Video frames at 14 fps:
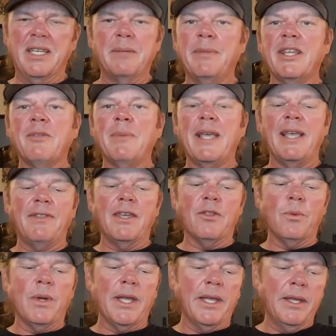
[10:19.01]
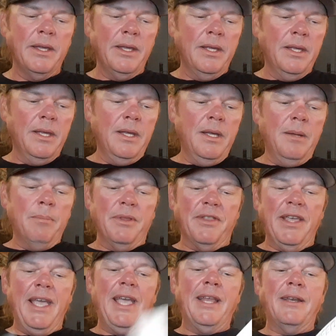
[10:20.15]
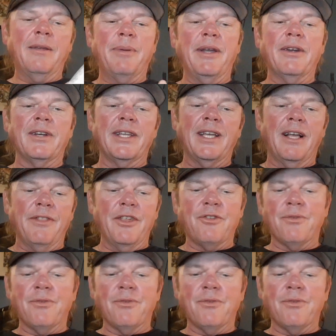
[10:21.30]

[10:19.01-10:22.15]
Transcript: makes me head the other way. But then apparently on this